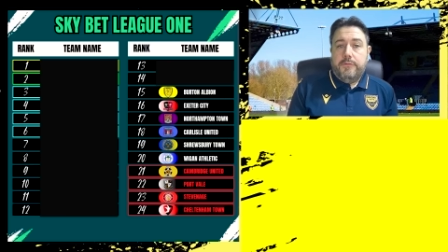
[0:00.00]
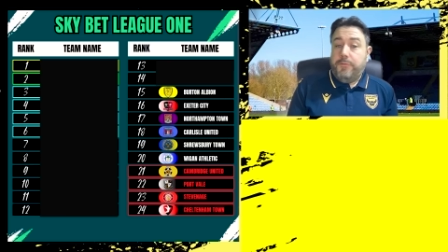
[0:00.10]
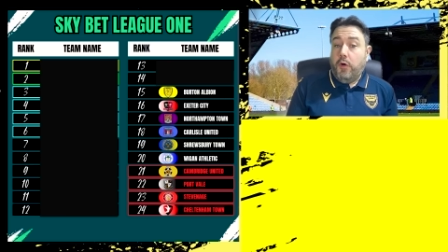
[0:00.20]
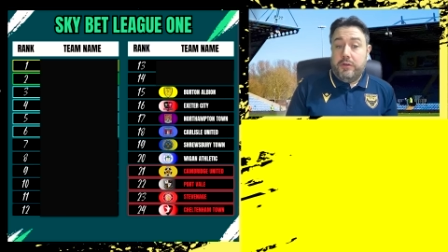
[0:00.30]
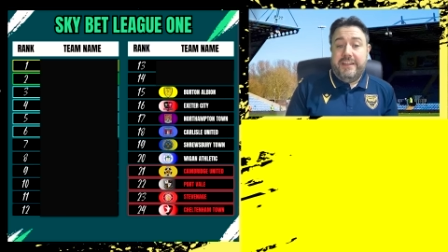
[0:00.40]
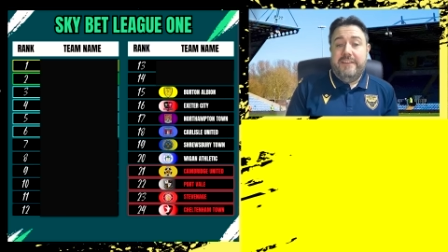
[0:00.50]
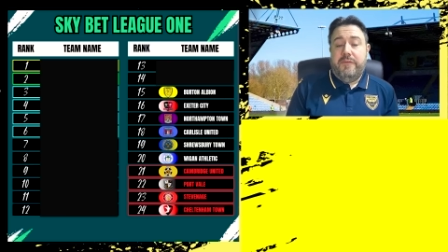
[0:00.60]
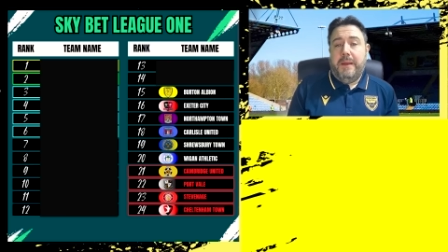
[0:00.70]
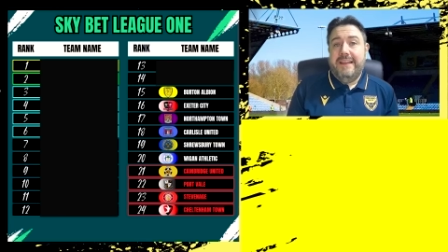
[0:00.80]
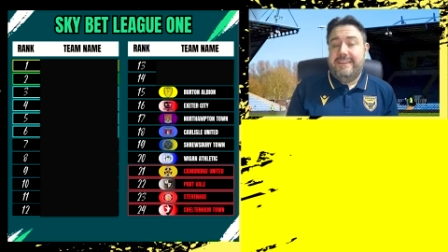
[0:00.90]

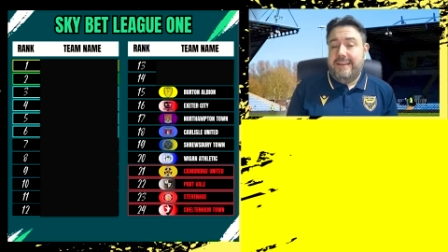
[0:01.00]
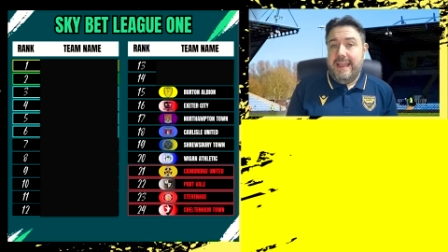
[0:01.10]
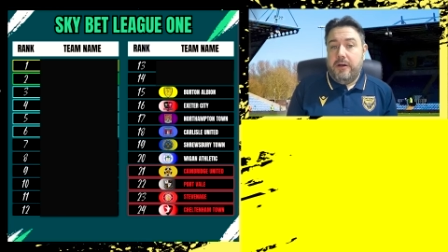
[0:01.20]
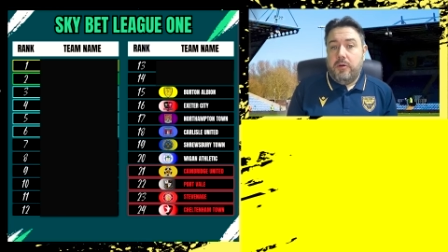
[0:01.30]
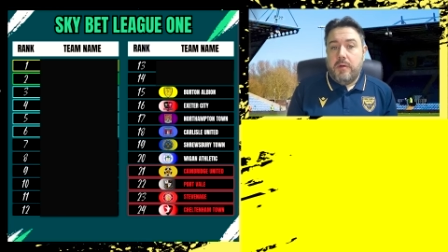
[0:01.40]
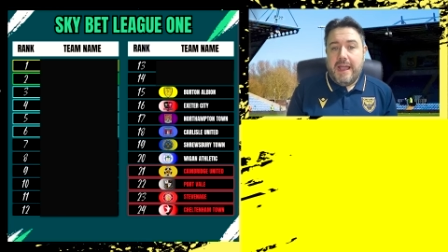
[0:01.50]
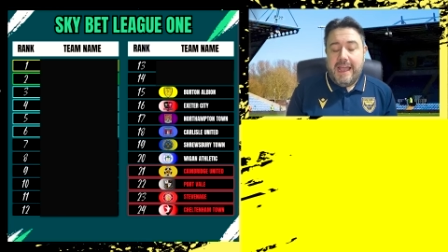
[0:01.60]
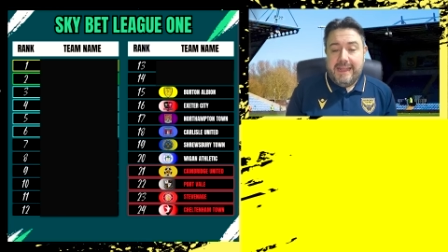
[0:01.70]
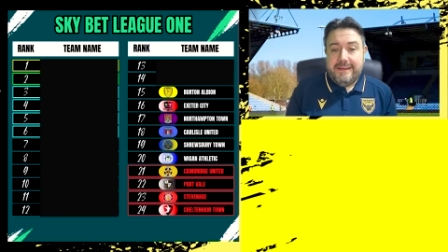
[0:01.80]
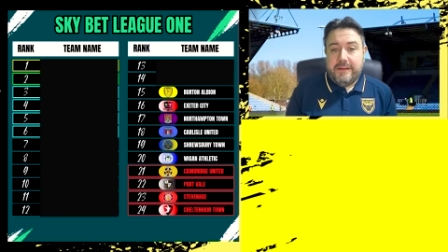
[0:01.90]
14th place now,
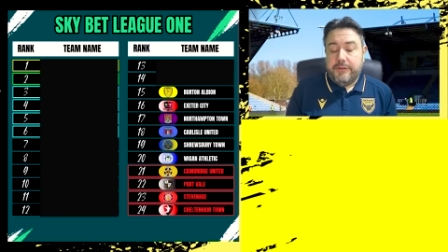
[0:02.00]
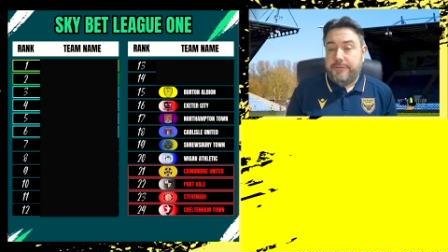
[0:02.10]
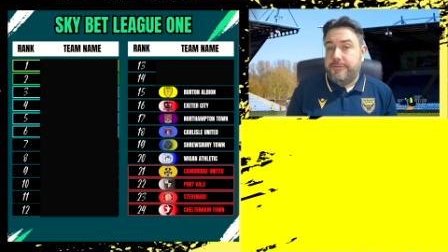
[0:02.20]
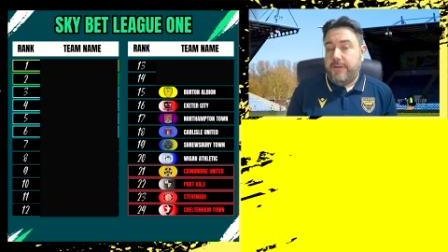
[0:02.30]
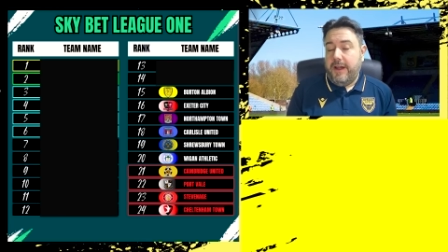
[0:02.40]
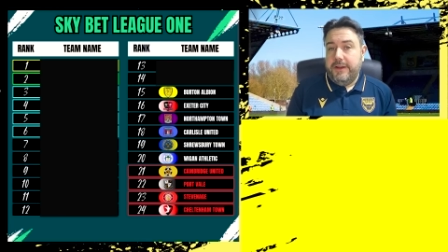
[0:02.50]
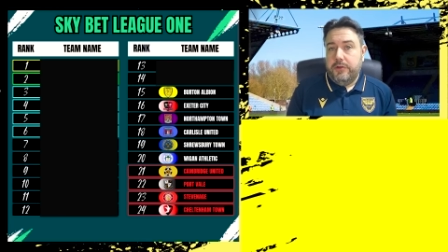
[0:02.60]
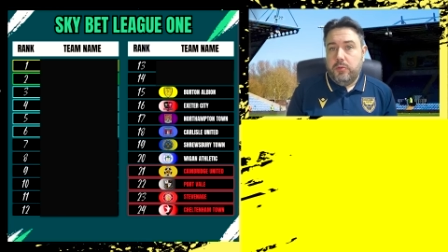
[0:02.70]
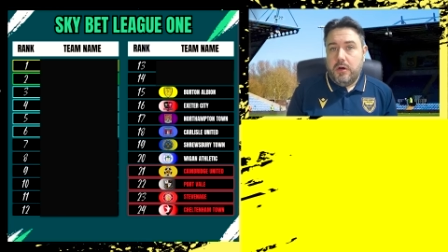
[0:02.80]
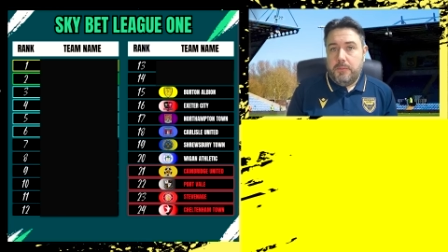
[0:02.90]
and the
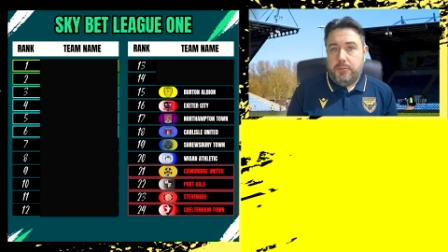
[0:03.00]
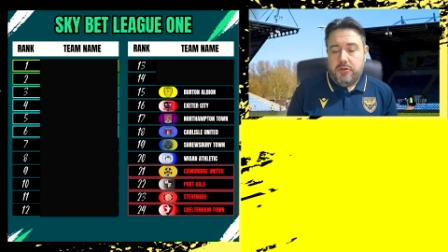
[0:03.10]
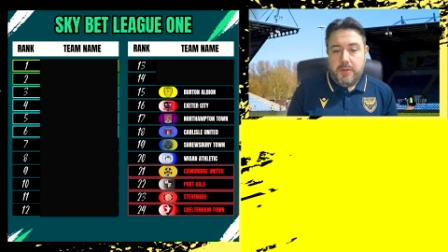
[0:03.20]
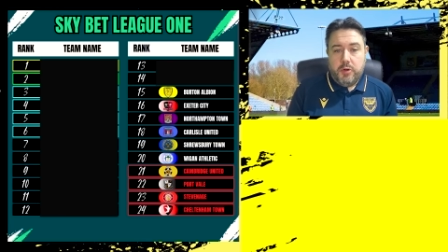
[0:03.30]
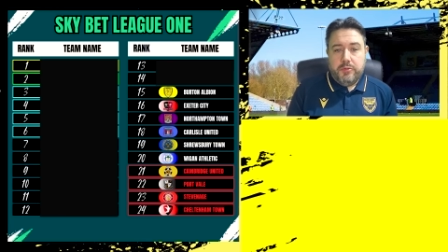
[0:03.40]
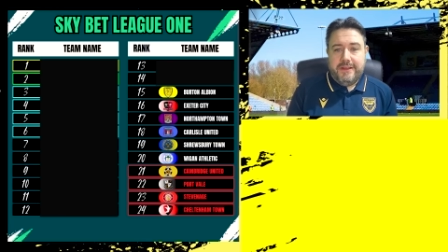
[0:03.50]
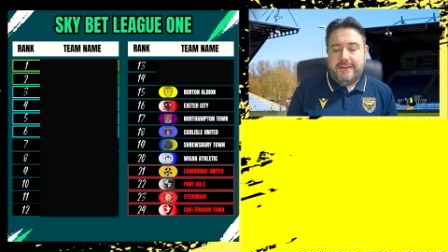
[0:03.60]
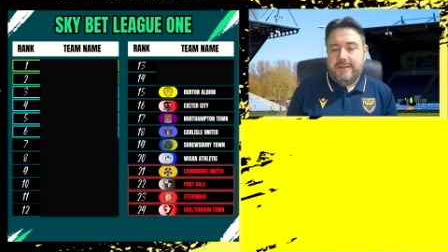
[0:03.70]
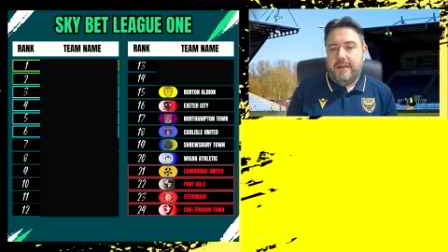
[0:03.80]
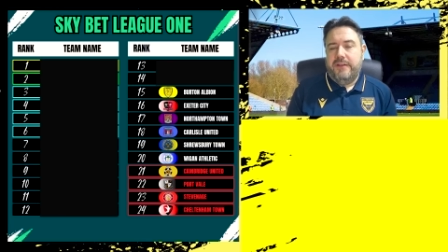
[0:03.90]
final promoted
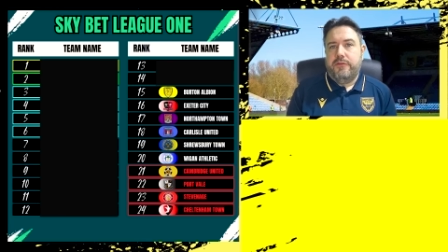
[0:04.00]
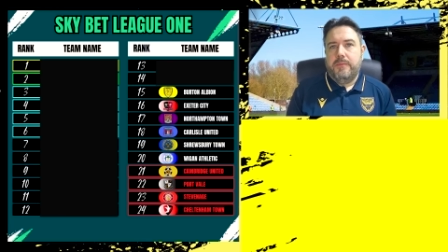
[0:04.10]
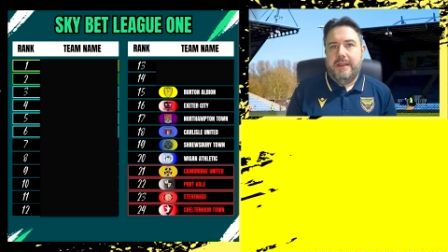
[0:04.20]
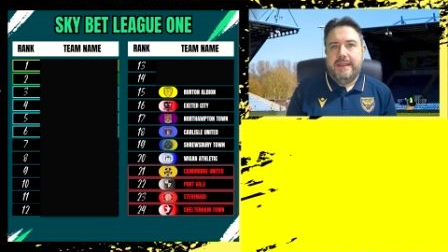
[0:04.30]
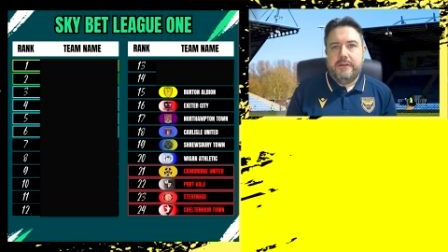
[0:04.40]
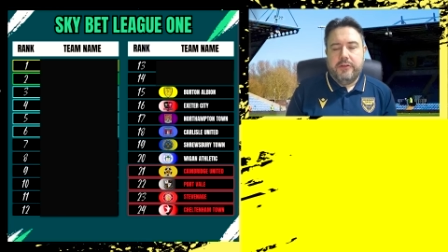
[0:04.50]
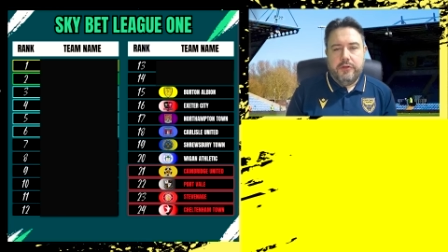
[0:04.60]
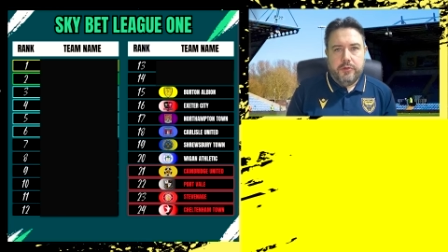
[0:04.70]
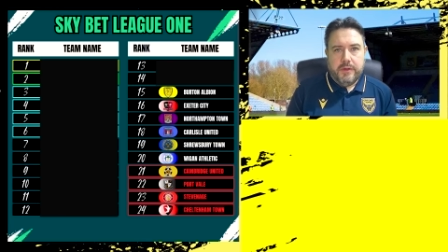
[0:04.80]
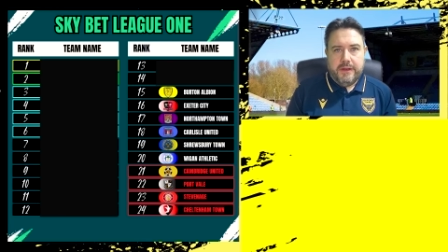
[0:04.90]
side from League
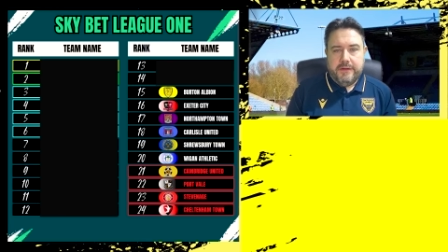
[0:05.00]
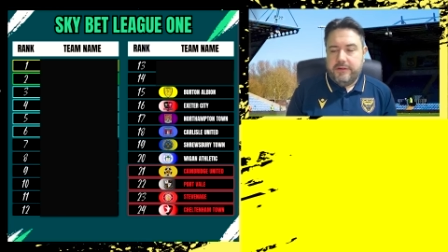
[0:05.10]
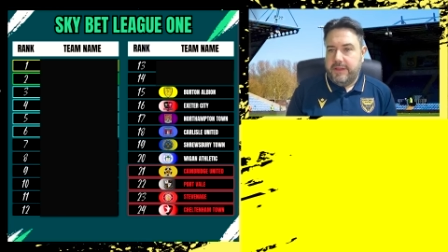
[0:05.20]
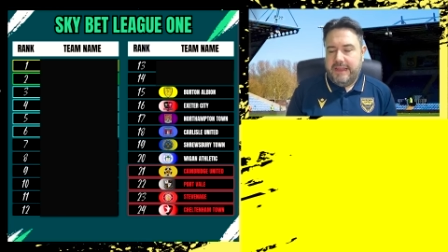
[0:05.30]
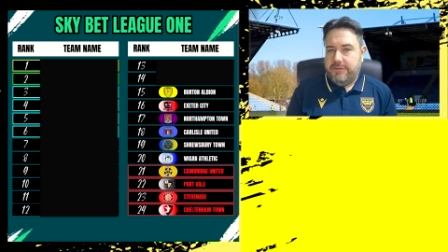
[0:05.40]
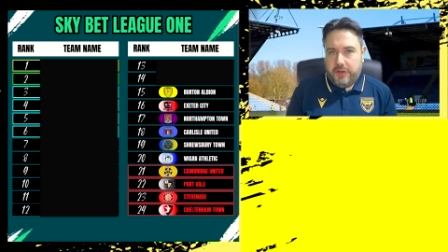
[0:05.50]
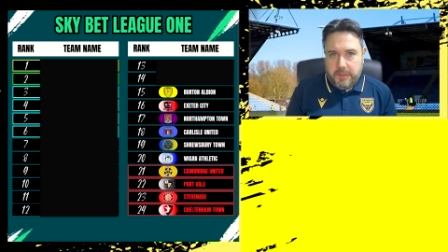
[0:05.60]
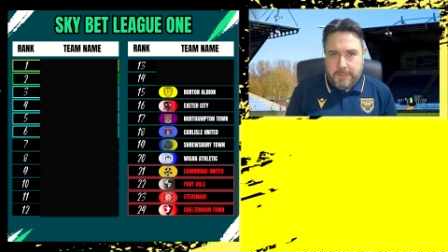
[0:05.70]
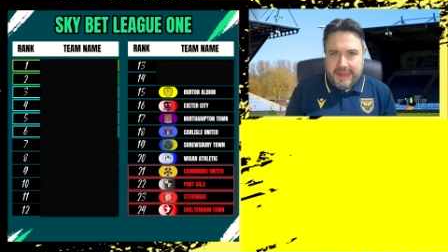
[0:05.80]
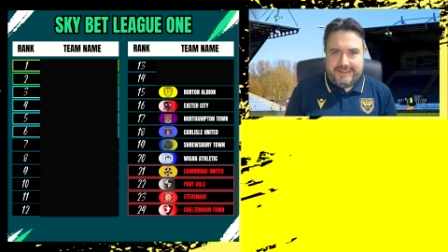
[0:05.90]
Two, and so they've done
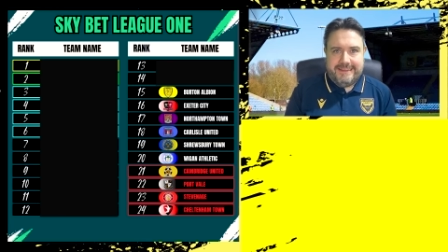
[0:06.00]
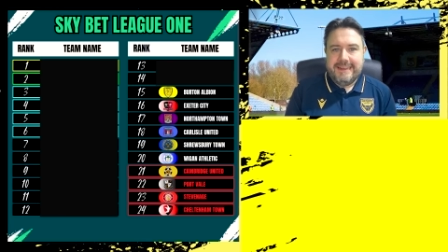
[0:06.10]
the best